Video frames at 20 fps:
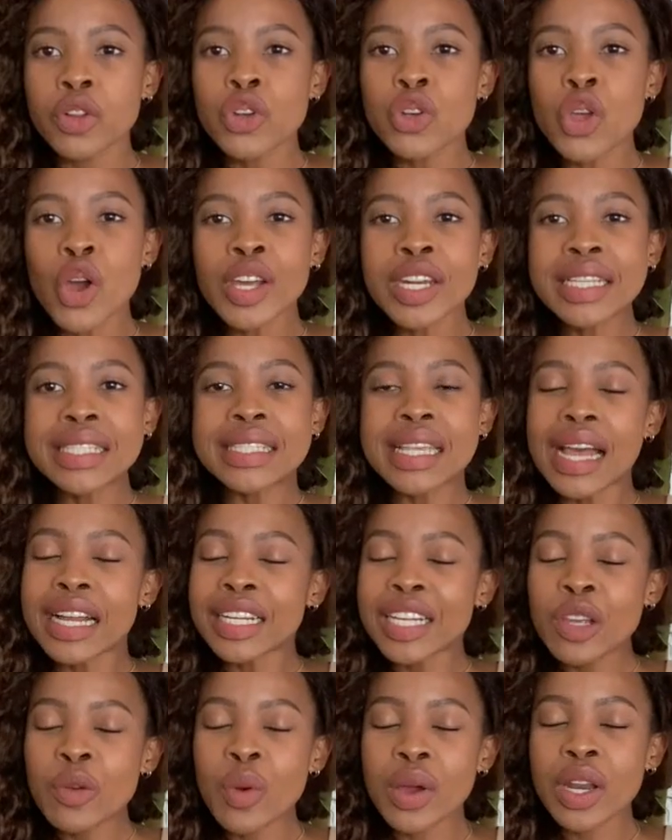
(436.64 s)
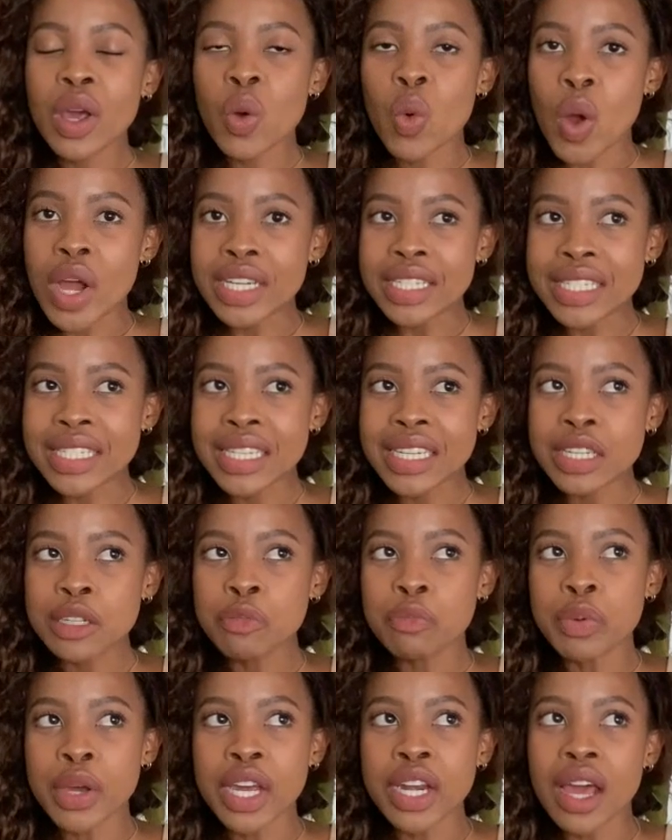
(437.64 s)
not exactly what I
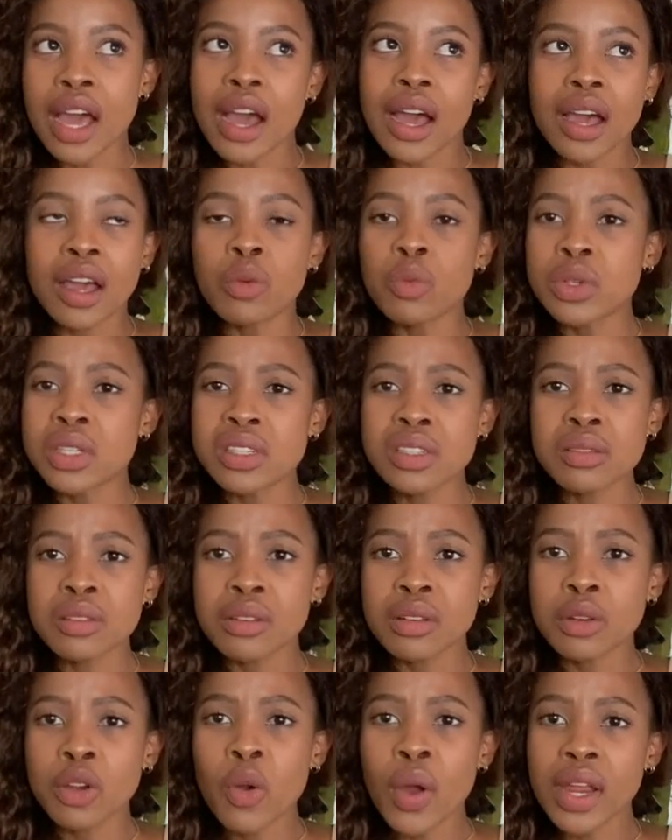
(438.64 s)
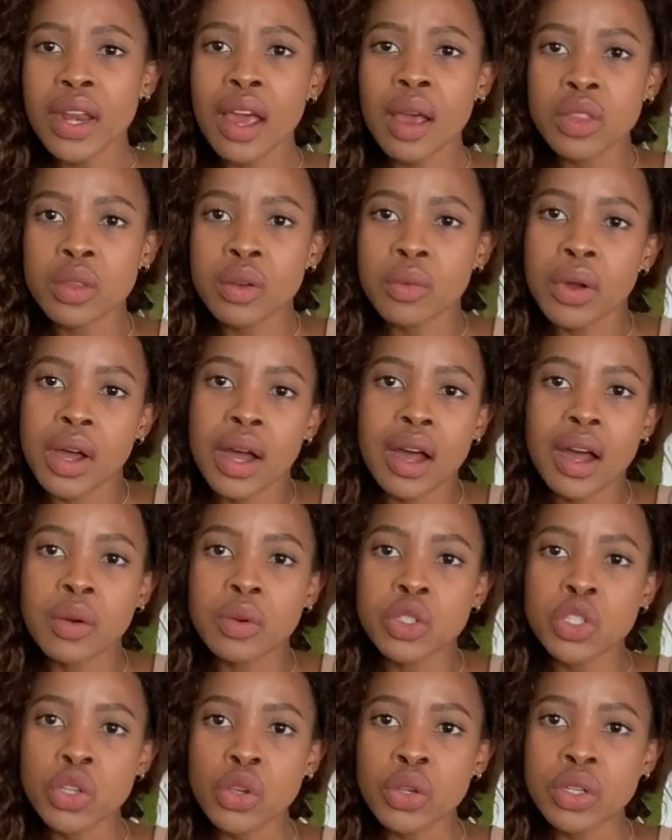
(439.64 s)
wanted, but I was quite happy with
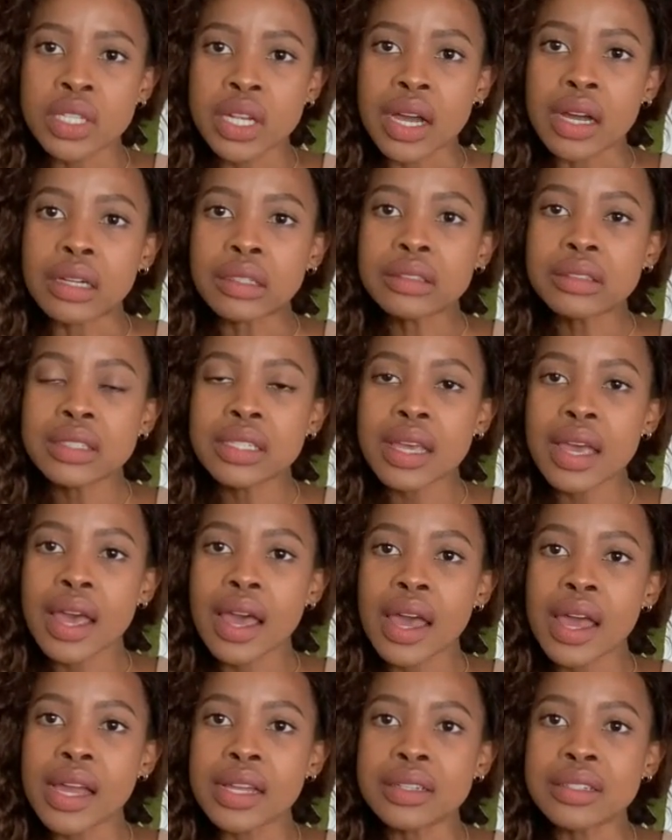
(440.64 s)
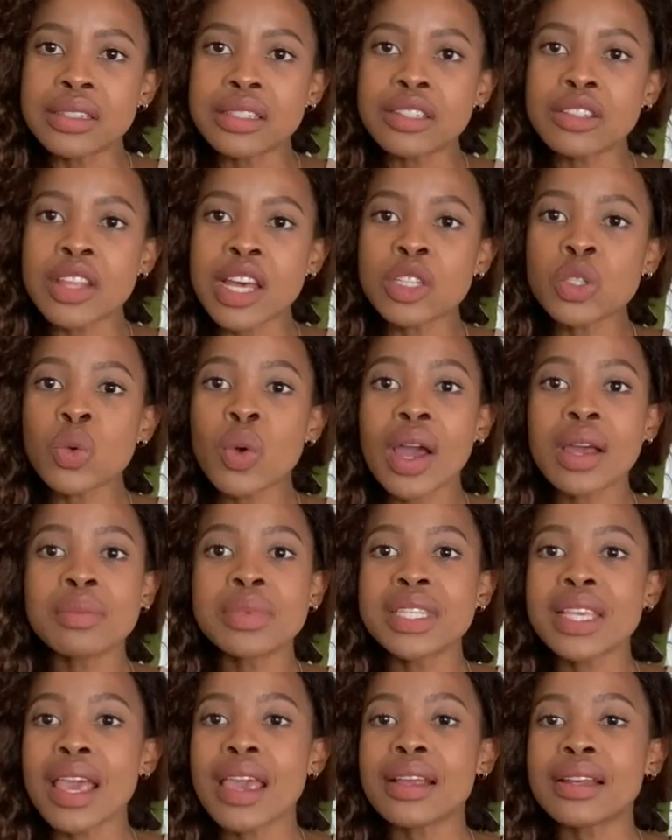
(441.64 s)
how it turned out. And that's why
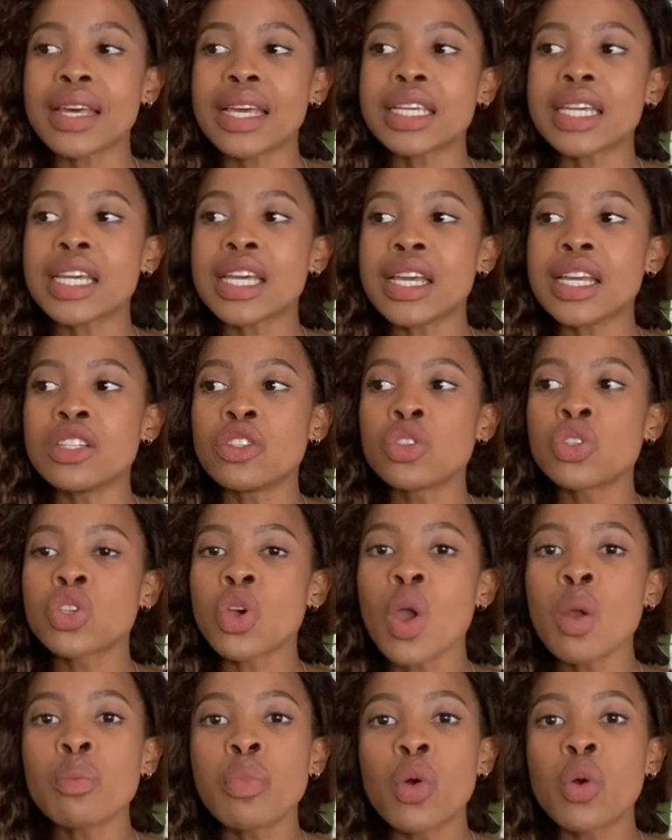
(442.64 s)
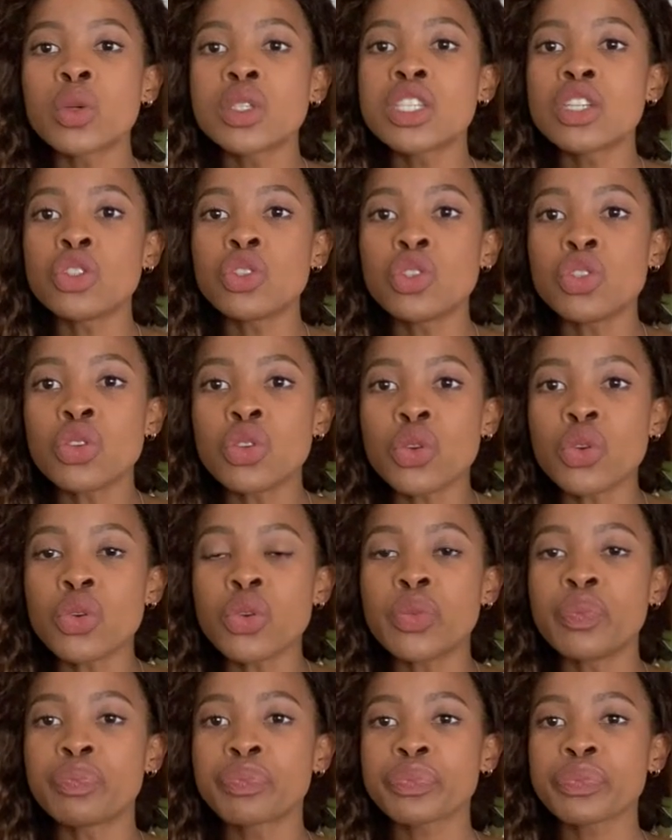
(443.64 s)
I'm saying, like, it's so important
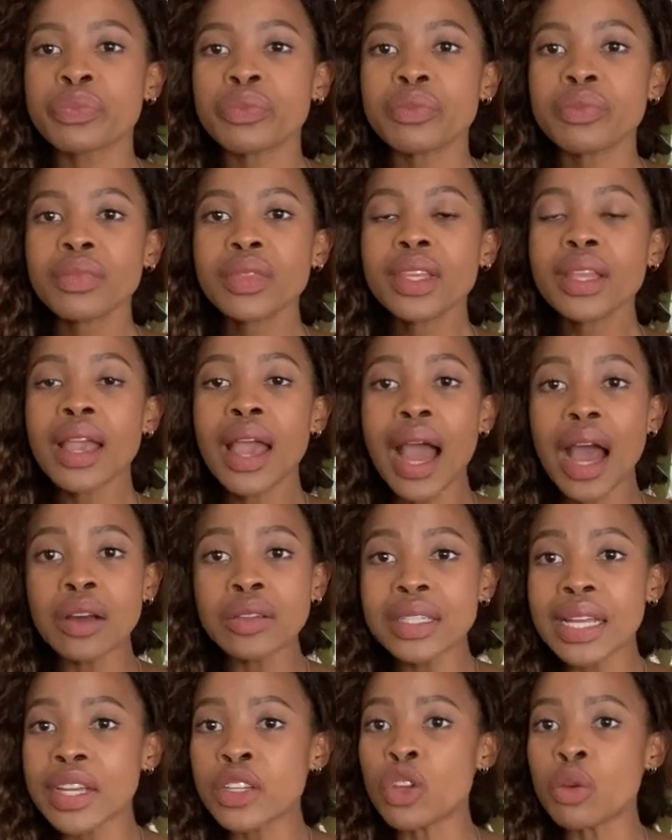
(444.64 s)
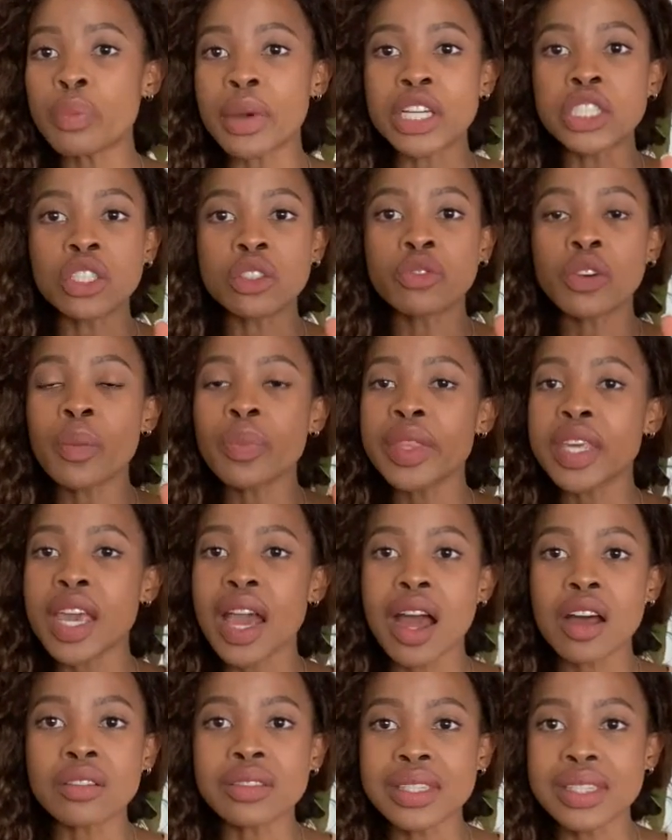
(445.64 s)
to outline your budget from
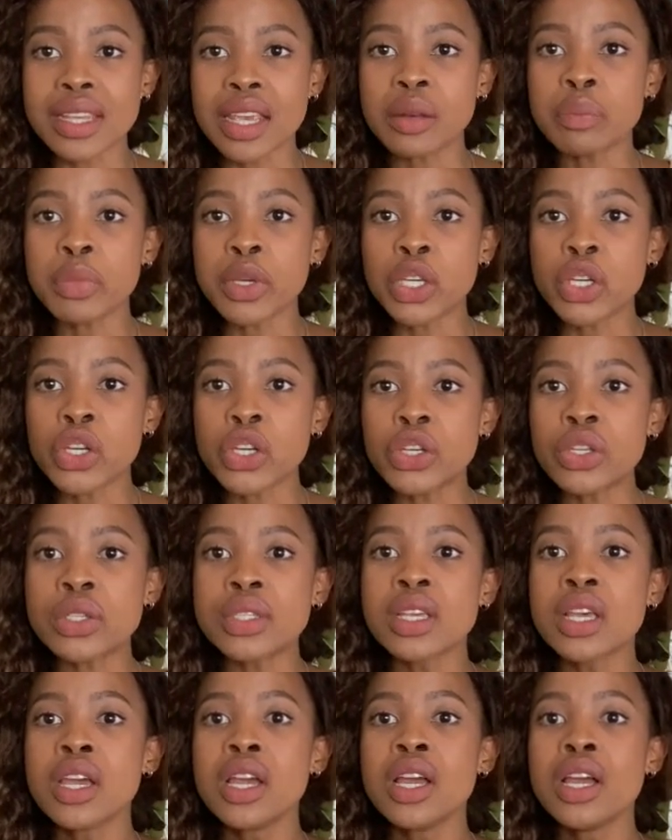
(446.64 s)
the outset, because,